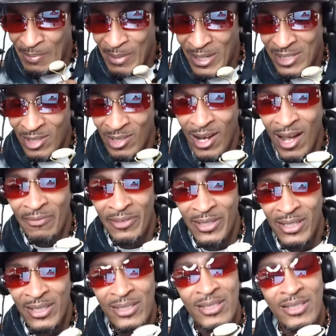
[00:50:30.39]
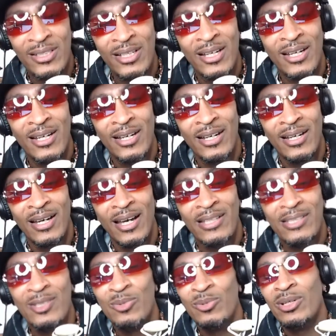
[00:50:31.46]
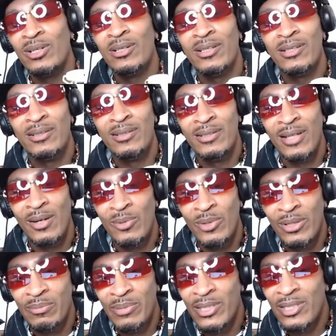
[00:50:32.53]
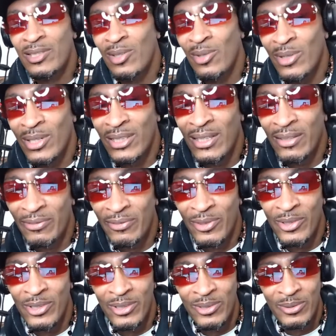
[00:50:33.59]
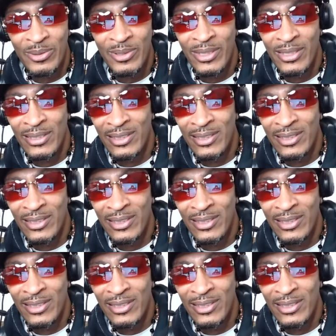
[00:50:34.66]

sarcophagus, I wanna bestow a gift on you.